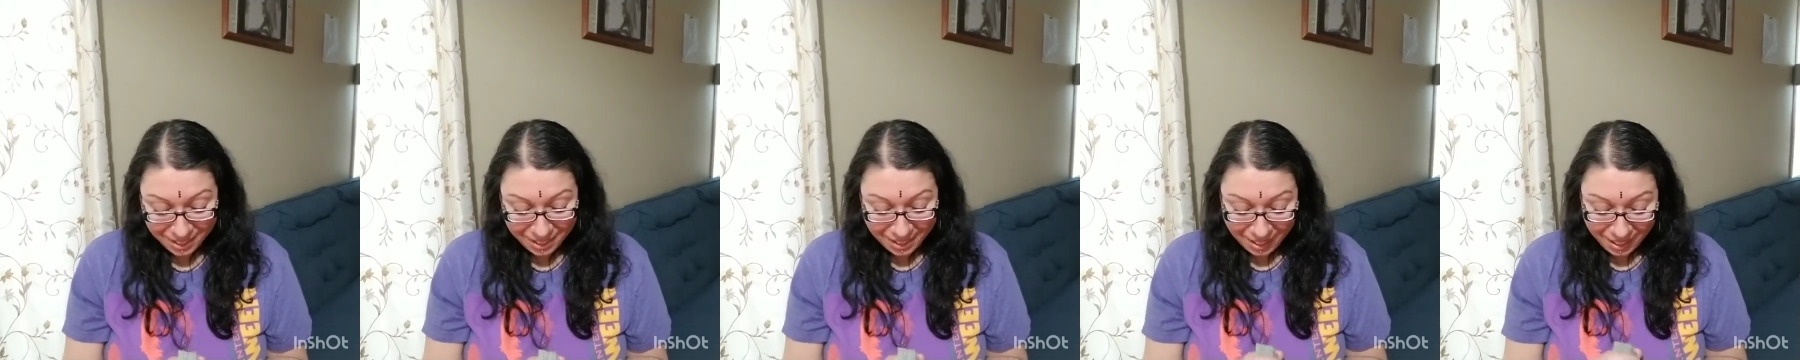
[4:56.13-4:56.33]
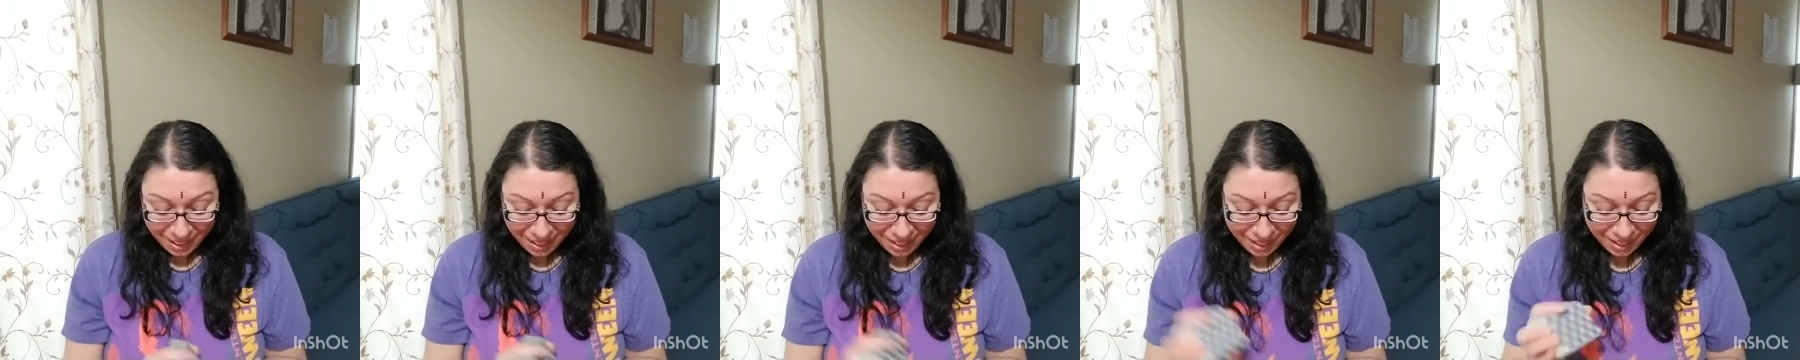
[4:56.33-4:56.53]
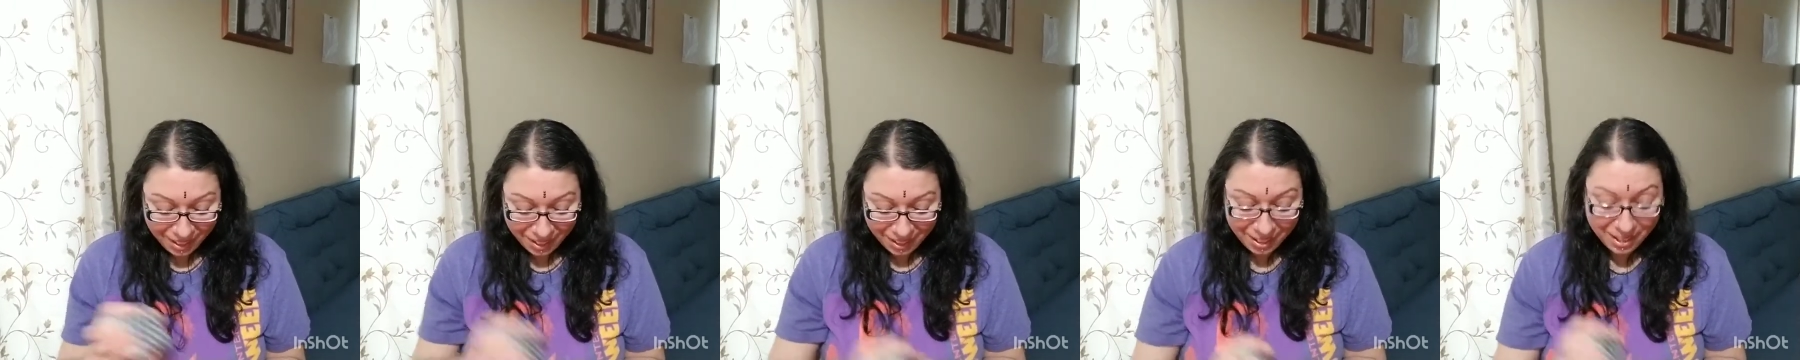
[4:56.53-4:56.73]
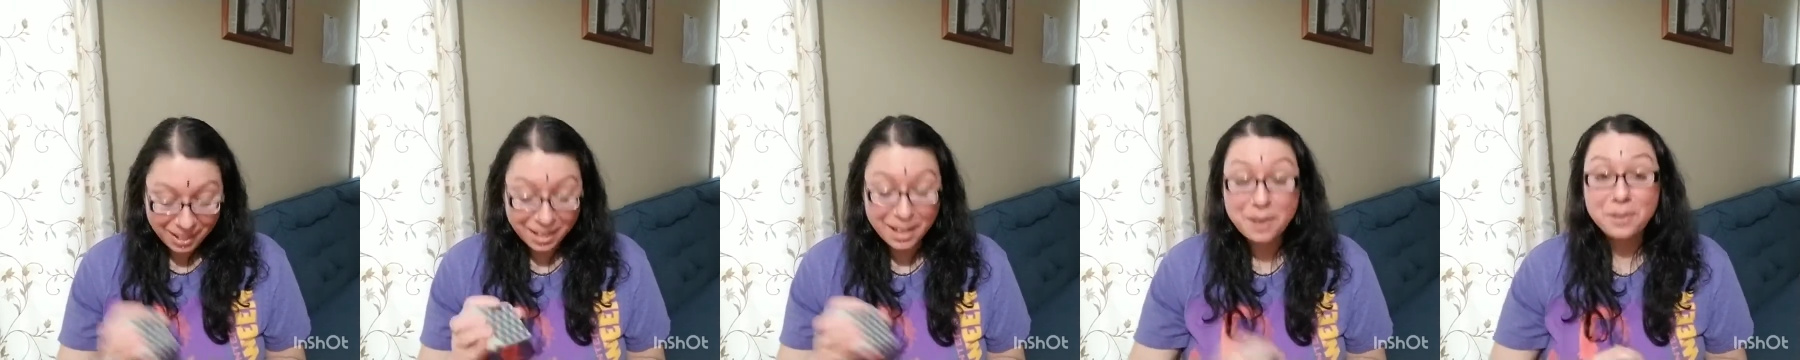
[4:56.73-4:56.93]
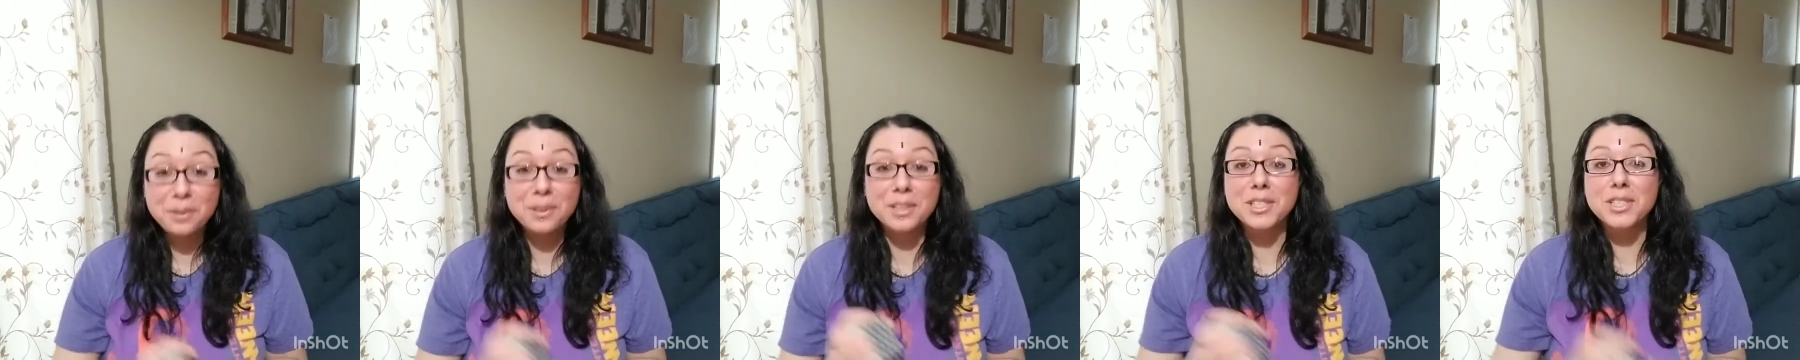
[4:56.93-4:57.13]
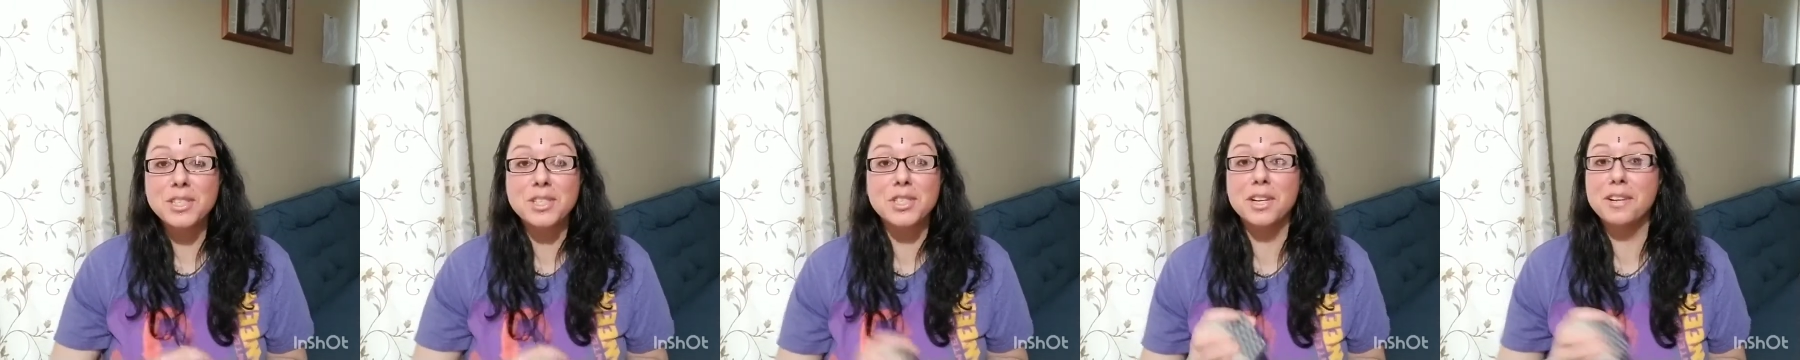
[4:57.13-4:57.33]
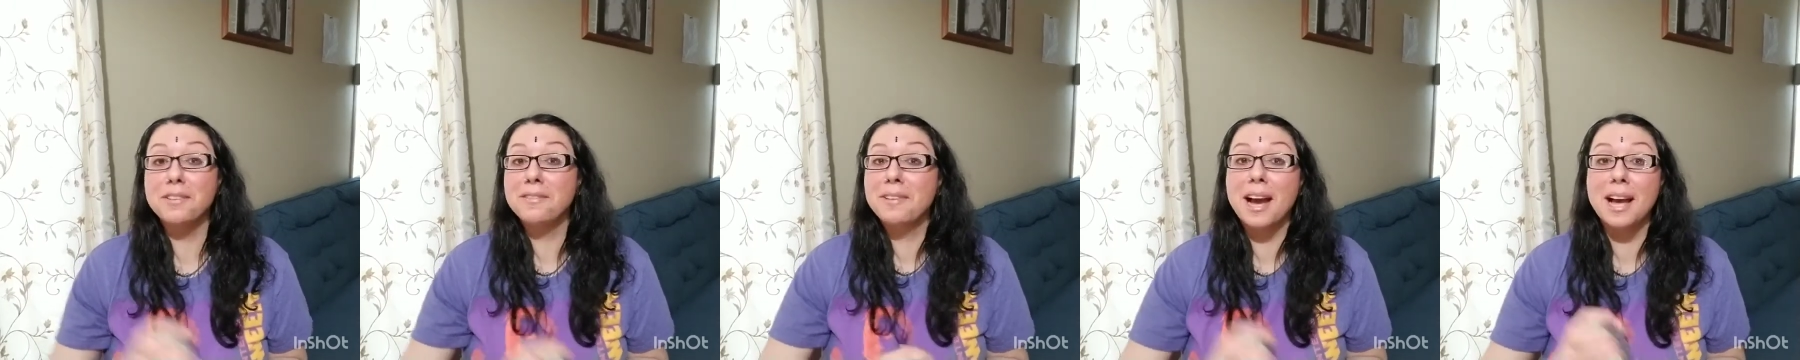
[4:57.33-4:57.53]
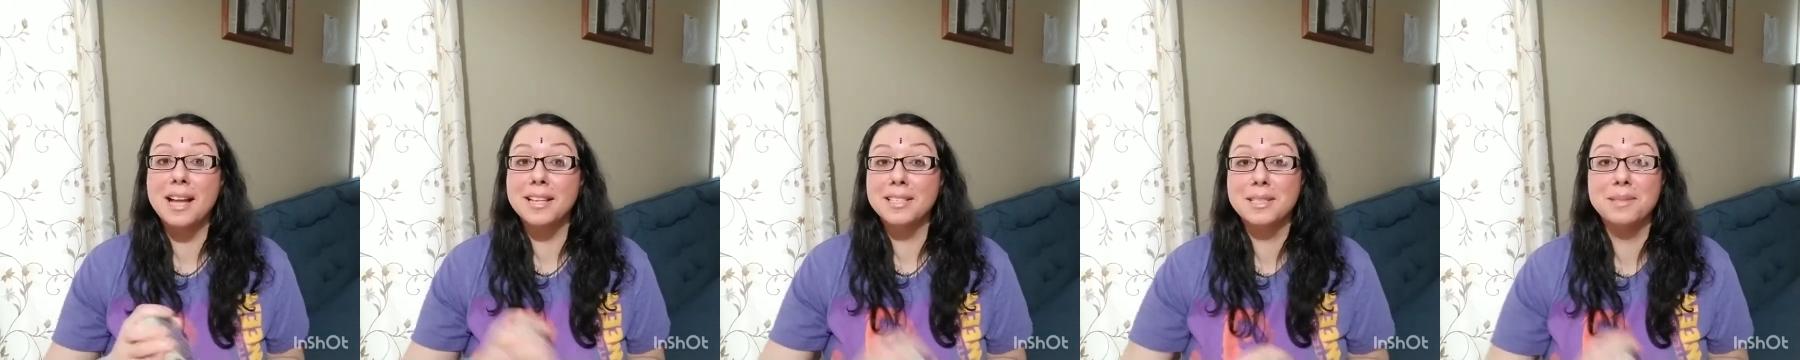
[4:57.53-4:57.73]
Oh, I really should have
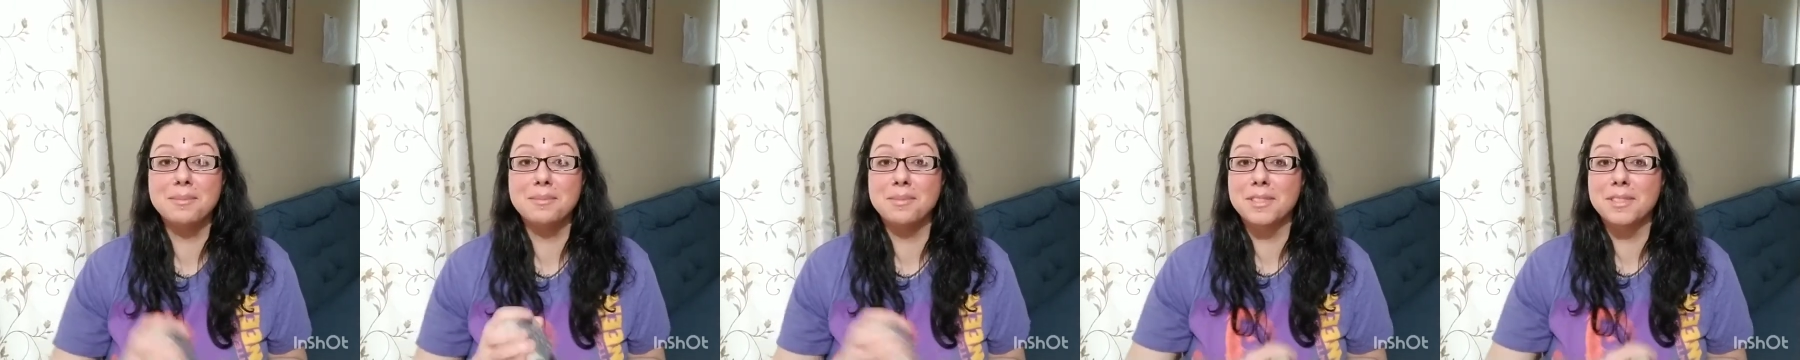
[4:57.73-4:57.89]
gotten some